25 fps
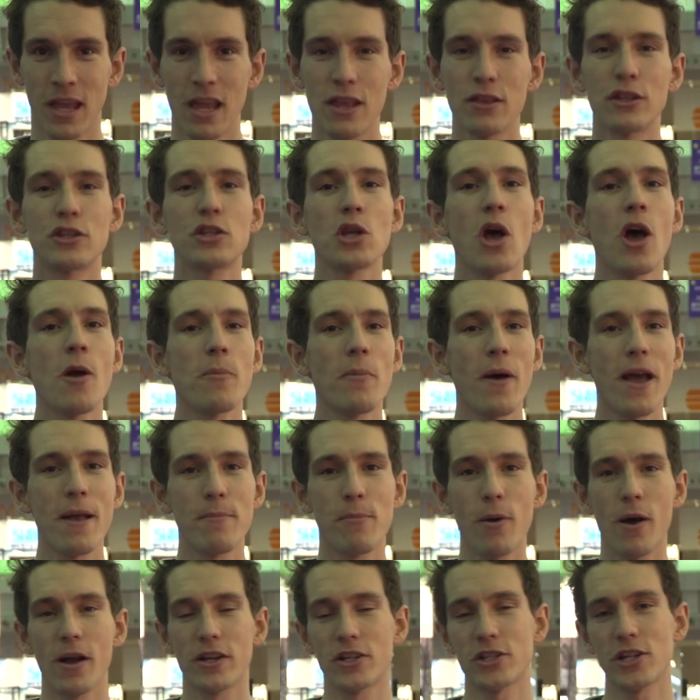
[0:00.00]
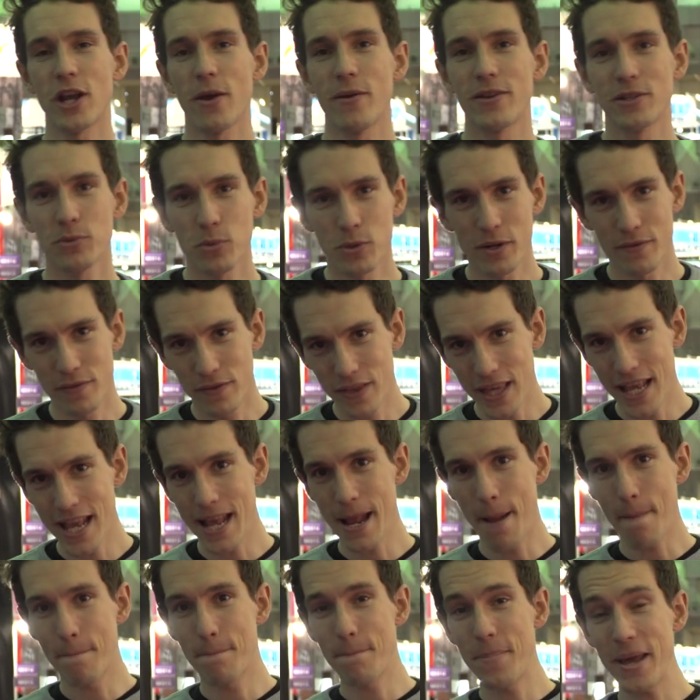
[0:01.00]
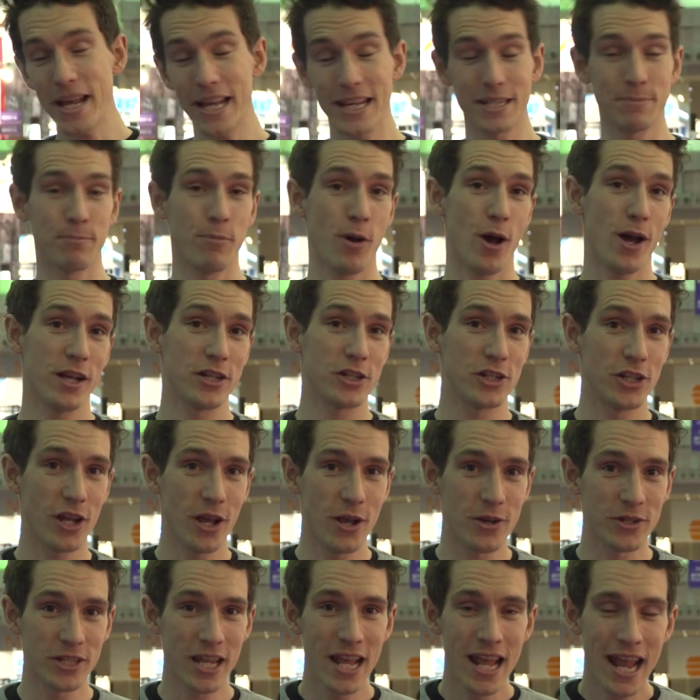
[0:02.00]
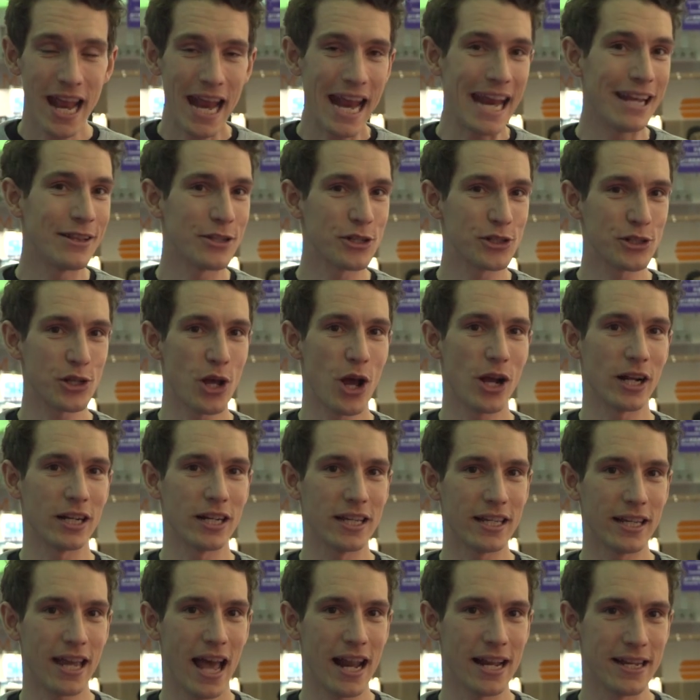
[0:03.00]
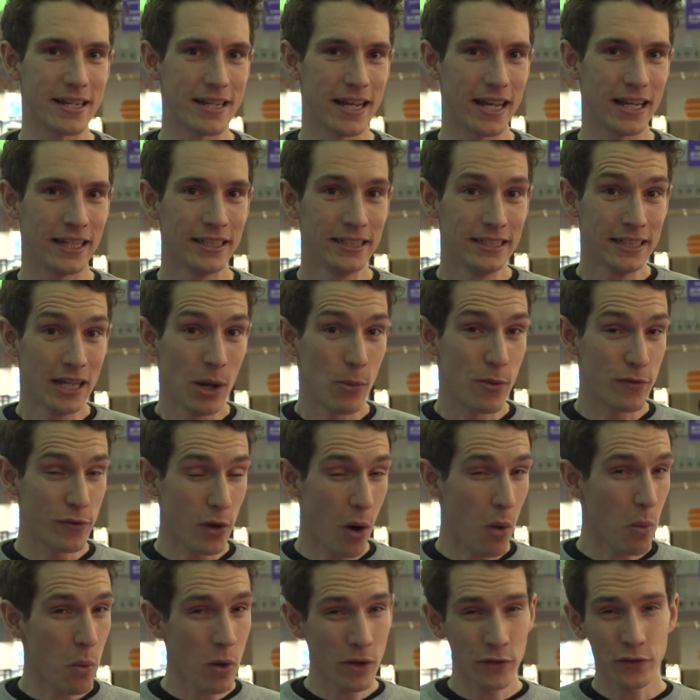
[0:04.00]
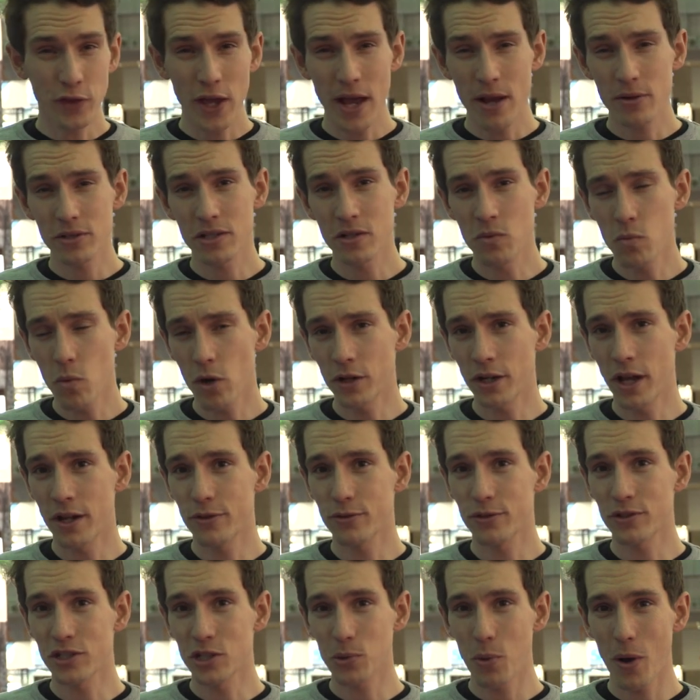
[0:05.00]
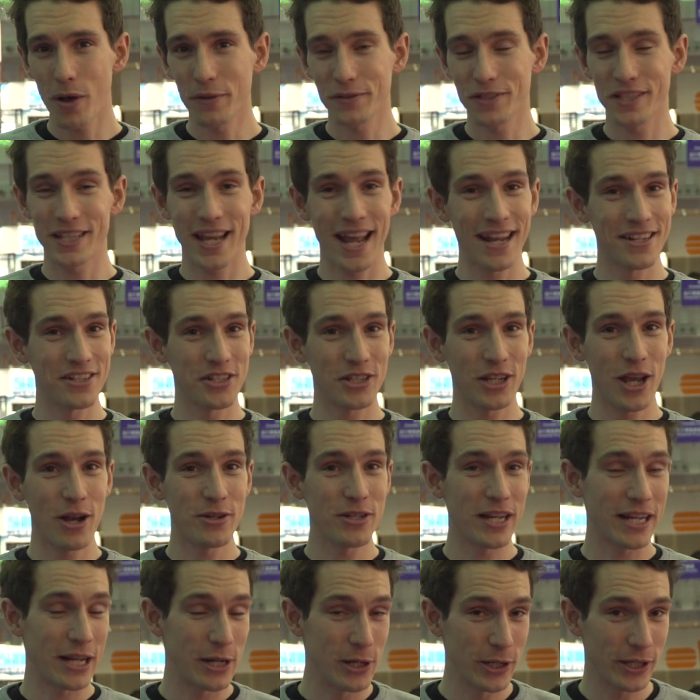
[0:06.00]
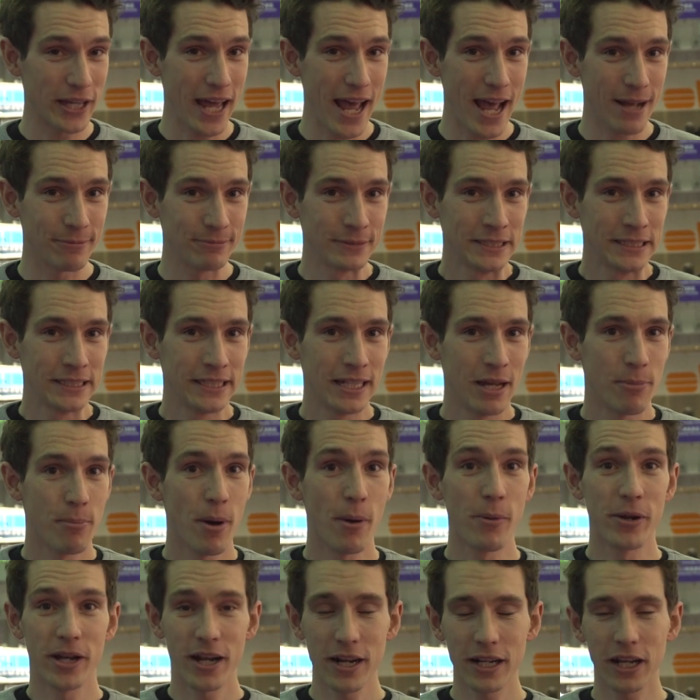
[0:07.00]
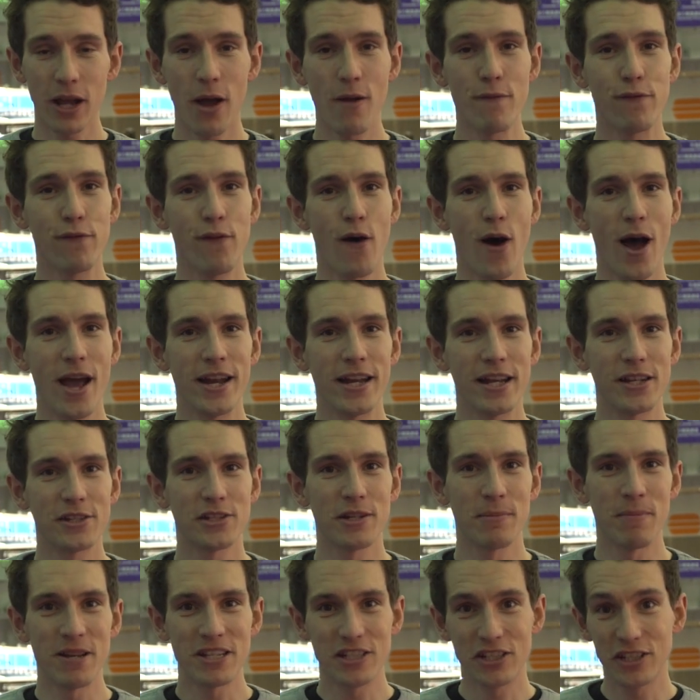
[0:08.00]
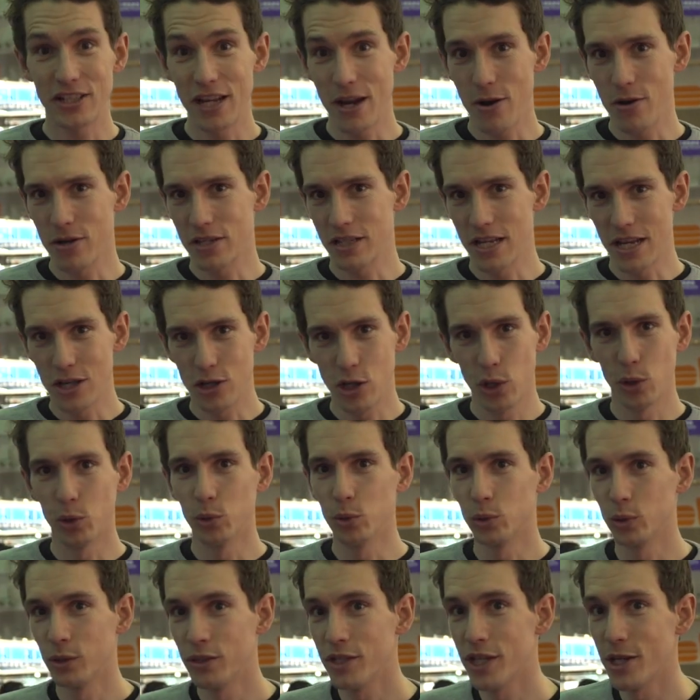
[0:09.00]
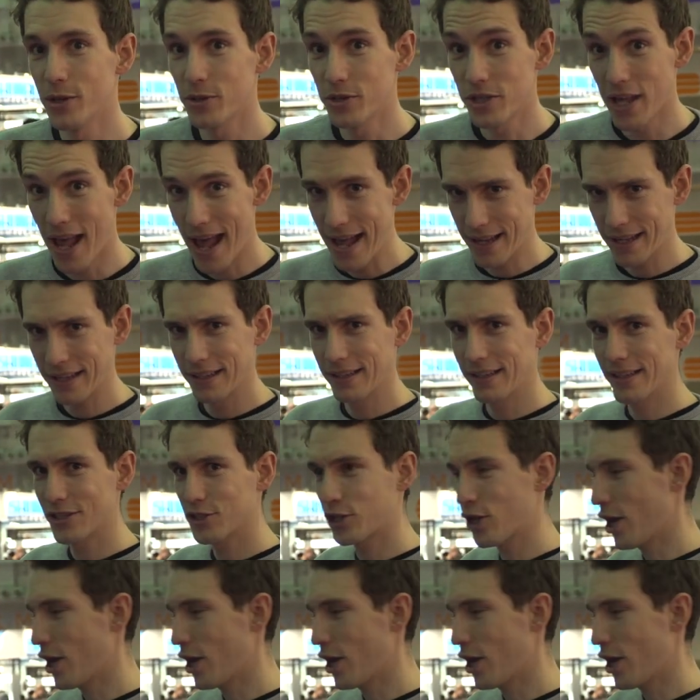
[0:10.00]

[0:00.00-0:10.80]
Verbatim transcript: The Taipei Bike Show is one of the biggest bike shows in the cycling calendar. We've got 1,112 stands to go take a look at, but we're going to go and find some seriously cool new tech. Let's